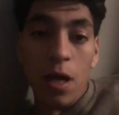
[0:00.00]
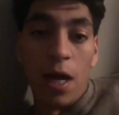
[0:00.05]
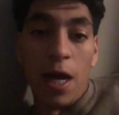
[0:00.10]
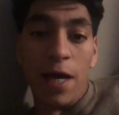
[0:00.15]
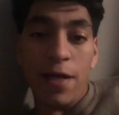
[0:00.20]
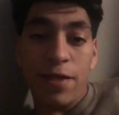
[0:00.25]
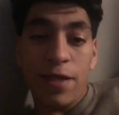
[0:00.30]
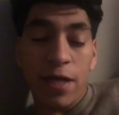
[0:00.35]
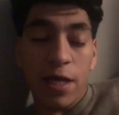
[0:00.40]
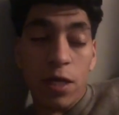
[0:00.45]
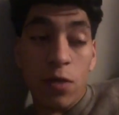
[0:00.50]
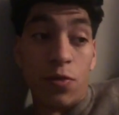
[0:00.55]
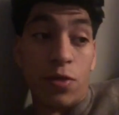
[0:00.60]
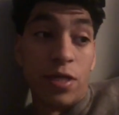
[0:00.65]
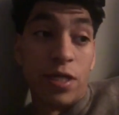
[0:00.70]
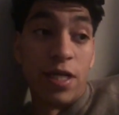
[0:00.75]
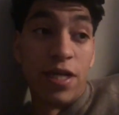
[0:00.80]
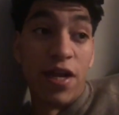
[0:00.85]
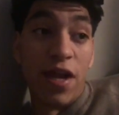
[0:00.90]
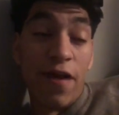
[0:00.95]
I think it would
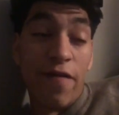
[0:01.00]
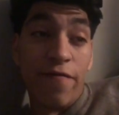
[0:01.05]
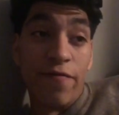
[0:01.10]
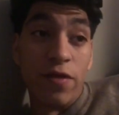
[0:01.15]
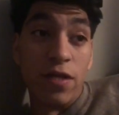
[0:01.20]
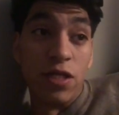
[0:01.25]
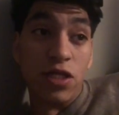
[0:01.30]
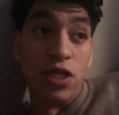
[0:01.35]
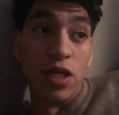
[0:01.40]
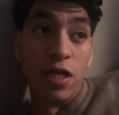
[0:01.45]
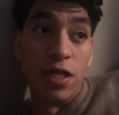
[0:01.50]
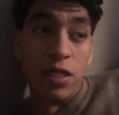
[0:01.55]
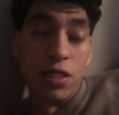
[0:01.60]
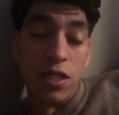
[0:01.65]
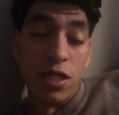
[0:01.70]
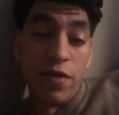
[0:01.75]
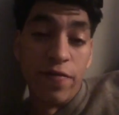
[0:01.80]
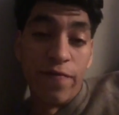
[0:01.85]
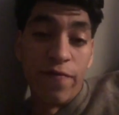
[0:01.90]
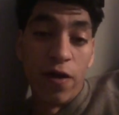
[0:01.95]
definitely change
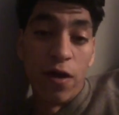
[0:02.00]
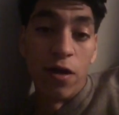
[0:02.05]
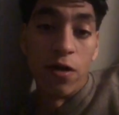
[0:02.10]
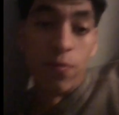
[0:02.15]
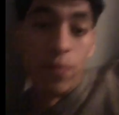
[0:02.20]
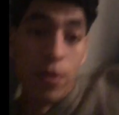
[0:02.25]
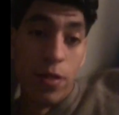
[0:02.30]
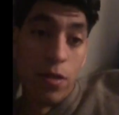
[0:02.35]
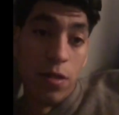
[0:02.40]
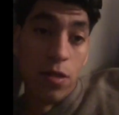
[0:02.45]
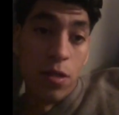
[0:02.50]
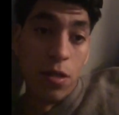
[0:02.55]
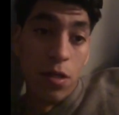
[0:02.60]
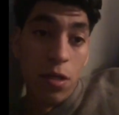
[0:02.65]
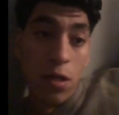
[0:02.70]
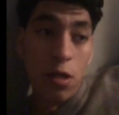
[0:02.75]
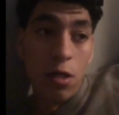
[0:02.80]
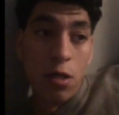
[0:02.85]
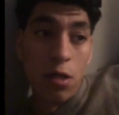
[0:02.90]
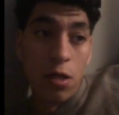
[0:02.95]
the environment
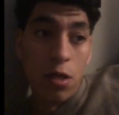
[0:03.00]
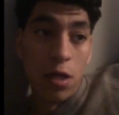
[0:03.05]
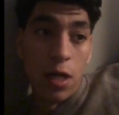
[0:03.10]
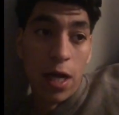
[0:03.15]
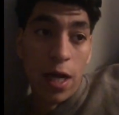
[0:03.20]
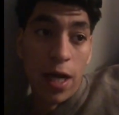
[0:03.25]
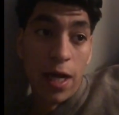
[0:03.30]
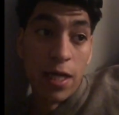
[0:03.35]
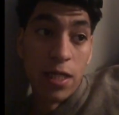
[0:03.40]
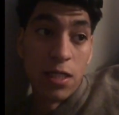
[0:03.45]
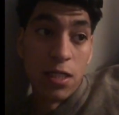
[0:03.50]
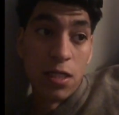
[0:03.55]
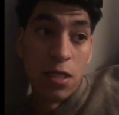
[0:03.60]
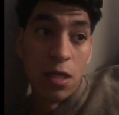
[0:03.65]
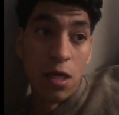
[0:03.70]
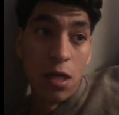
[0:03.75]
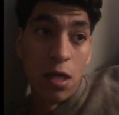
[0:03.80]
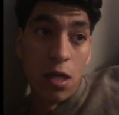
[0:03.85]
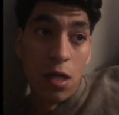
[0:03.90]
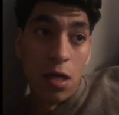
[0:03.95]
and
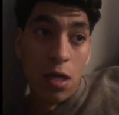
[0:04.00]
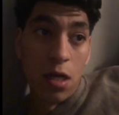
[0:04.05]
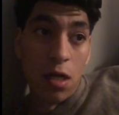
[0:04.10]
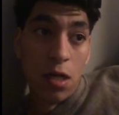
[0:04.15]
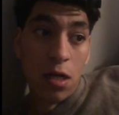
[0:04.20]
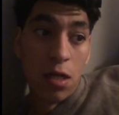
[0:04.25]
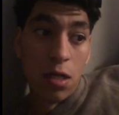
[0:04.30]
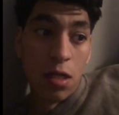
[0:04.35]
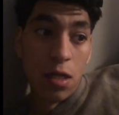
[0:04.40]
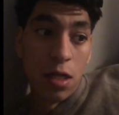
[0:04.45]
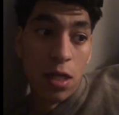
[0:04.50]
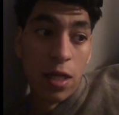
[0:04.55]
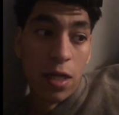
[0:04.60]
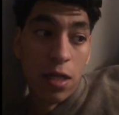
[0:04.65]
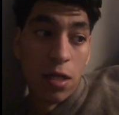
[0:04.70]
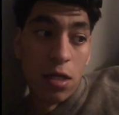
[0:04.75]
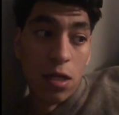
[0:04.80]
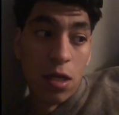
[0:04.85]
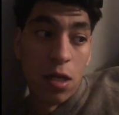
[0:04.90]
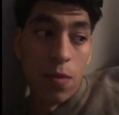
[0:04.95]

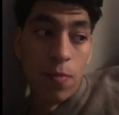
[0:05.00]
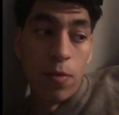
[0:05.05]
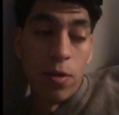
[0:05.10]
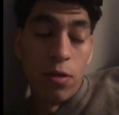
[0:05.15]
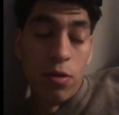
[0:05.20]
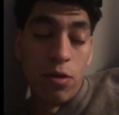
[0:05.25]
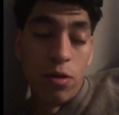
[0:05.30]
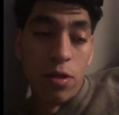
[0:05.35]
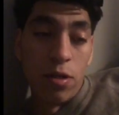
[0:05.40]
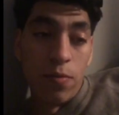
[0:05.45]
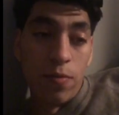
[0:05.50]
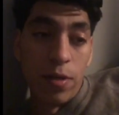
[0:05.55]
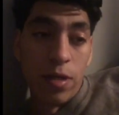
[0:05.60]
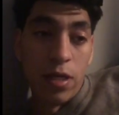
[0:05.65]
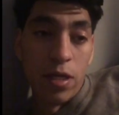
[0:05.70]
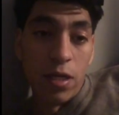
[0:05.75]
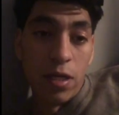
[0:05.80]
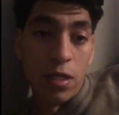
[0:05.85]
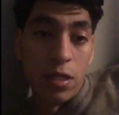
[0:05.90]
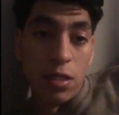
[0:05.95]
the community,
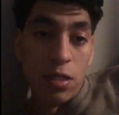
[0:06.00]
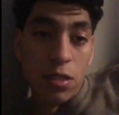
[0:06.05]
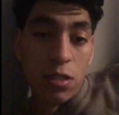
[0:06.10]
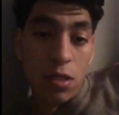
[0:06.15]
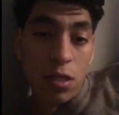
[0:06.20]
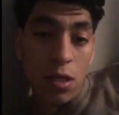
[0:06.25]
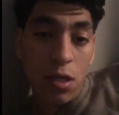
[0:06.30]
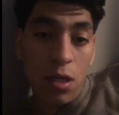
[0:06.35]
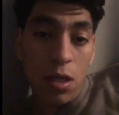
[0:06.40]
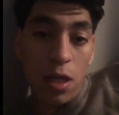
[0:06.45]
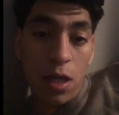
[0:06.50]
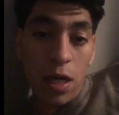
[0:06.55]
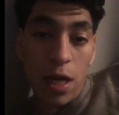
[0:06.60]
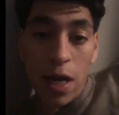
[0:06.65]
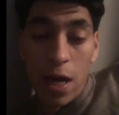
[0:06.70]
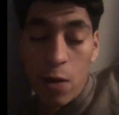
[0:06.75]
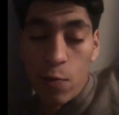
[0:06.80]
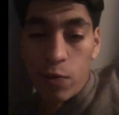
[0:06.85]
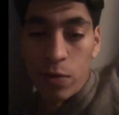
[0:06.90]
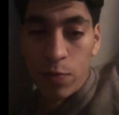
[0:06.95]
because
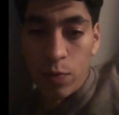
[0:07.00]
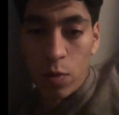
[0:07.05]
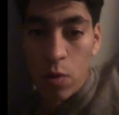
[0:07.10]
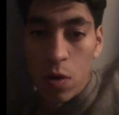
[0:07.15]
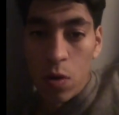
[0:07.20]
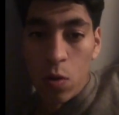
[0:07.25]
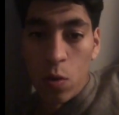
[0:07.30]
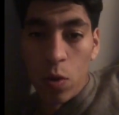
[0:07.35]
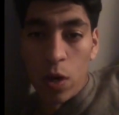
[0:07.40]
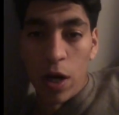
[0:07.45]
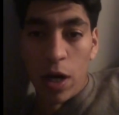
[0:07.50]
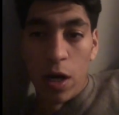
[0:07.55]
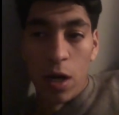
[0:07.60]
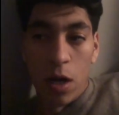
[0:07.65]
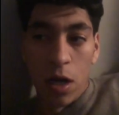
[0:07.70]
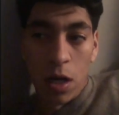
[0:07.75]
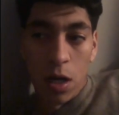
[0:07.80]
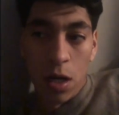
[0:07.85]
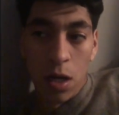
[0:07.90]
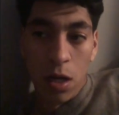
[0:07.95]
now people are
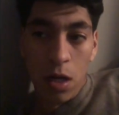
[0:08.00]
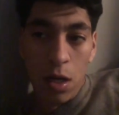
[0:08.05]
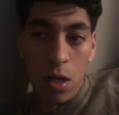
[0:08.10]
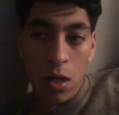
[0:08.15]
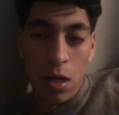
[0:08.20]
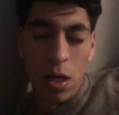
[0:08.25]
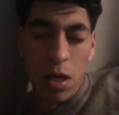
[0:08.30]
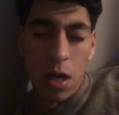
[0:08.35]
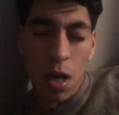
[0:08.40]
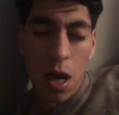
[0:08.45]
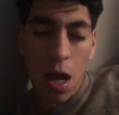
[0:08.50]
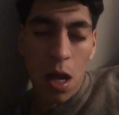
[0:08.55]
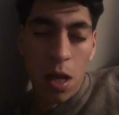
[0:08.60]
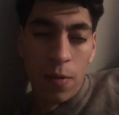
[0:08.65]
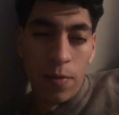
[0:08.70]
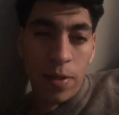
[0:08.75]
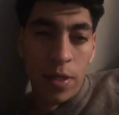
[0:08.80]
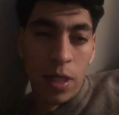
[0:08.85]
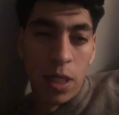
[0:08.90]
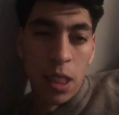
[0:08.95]
aware. I
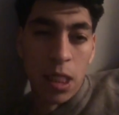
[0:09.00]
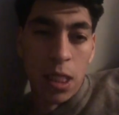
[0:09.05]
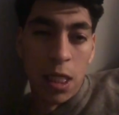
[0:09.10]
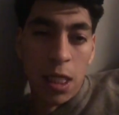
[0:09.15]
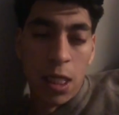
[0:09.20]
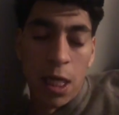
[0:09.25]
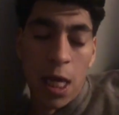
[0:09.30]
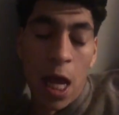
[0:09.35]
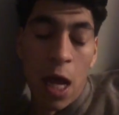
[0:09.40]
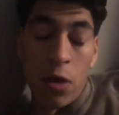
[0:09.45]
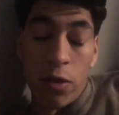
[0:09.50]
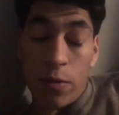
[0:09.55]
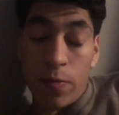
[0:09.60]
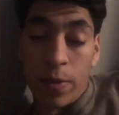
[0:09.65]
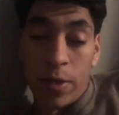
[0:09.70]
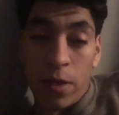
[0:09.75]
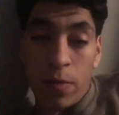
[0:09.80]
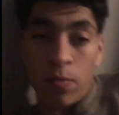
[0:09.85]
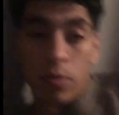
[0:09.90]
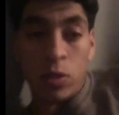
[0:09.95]
mean, now they
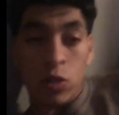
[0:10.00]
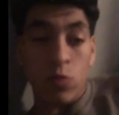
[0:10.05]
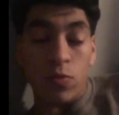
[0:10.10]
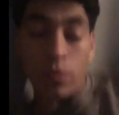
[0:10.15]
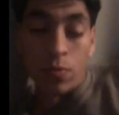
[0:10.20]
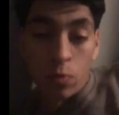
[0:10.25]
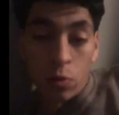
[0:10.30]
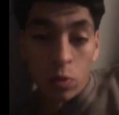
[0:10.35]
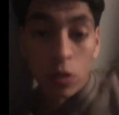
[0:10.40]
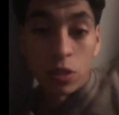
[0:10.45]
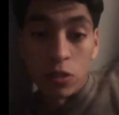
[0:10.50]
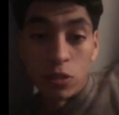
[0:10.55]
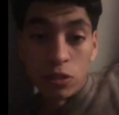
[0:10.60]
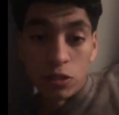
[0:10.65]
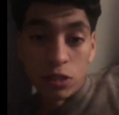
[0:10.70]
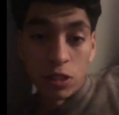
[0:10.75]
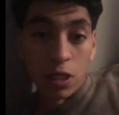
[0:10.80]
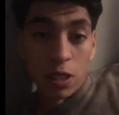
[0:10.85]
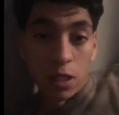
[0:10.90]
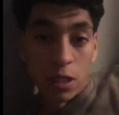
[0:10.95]
become a little bit more
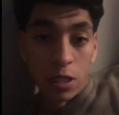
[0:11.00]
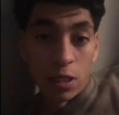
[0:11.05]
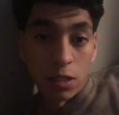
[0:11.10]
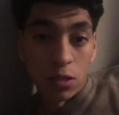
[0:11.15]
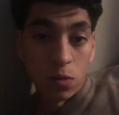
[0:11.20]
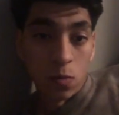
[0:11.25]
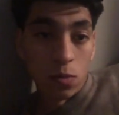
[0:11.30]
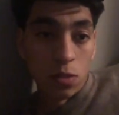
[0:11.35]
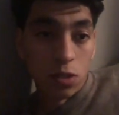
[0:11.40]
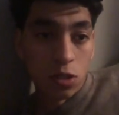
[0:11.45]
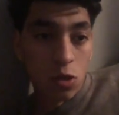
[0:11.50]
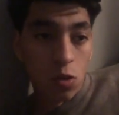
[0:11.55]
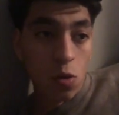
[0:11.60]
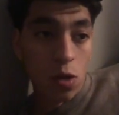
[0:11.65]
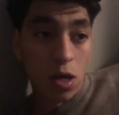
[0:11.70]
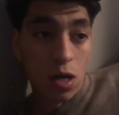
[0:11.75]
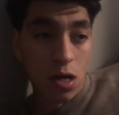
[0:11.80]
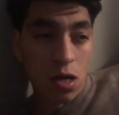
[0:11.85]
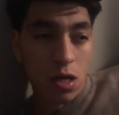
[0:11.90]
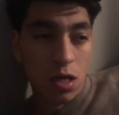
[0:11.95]
understanding to what's
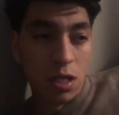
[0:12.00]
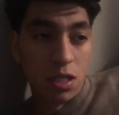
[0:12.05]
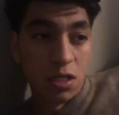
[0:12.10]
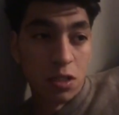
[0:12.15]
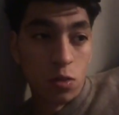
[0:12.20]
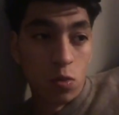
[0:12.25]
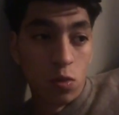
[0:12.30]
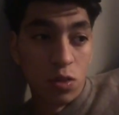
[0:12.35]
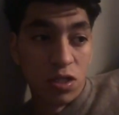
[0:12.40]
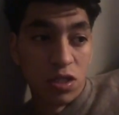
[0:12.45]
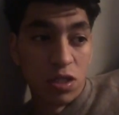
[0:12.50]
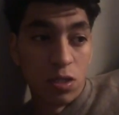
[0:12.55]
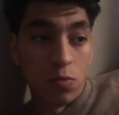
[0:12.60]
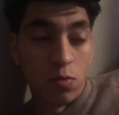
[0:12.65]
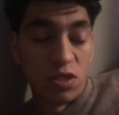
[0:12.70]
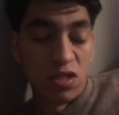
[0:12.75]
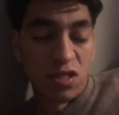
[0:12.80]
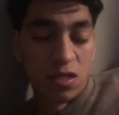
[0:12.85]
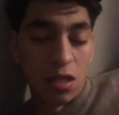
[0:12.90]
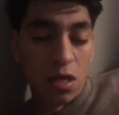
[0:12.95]
going on with
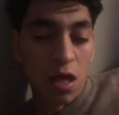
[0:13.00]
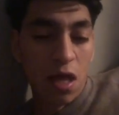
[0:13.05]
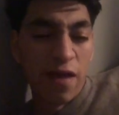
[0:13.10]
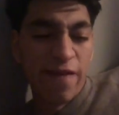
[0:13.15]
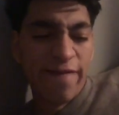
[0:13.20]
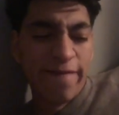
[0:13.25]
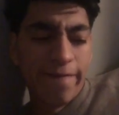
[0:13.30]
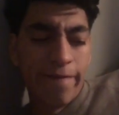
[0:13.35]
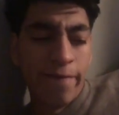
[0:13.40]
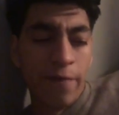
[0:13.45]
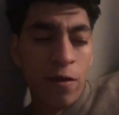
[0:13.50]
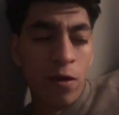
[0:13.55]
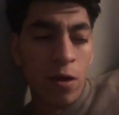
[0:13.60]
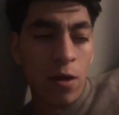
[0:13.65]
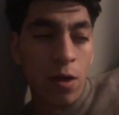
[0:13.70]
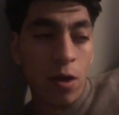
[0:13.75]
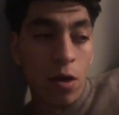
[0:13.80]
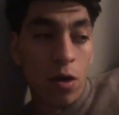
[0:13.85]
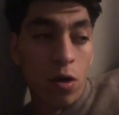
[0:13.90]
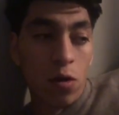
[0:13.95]
someone's life
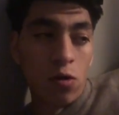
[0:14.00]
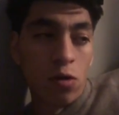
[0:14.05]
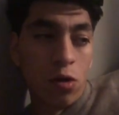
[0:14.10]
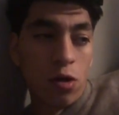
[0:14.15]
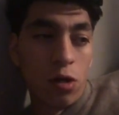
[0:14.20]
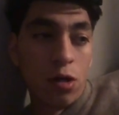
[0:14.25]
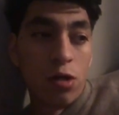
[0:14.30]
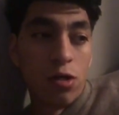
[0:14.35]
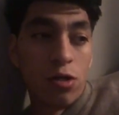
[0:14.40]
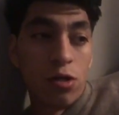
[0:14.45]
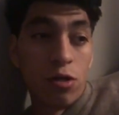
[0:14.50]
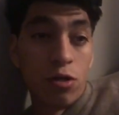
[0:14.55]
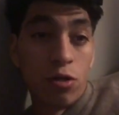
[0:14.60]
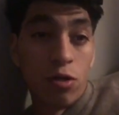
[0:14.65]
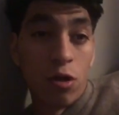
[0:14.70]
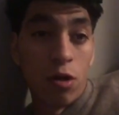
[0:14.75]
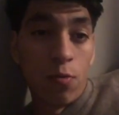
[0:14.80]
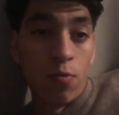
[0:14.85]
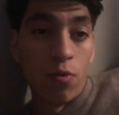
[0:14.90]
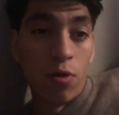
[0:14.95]
or the
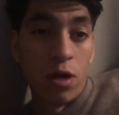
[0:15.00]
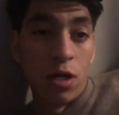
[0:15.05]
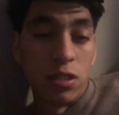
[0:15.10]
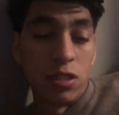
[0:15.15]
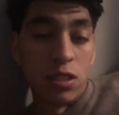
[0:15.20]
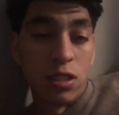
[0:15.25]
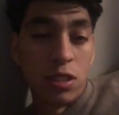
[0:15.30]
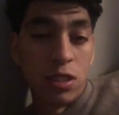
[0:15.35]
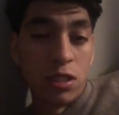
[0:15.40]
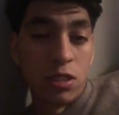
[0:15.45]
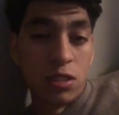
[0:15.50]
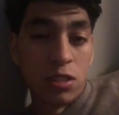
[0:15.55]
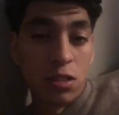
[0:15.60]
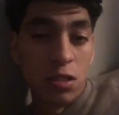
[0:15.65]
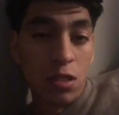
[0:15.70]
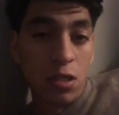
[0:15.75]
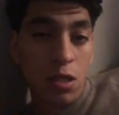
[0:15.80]
thought process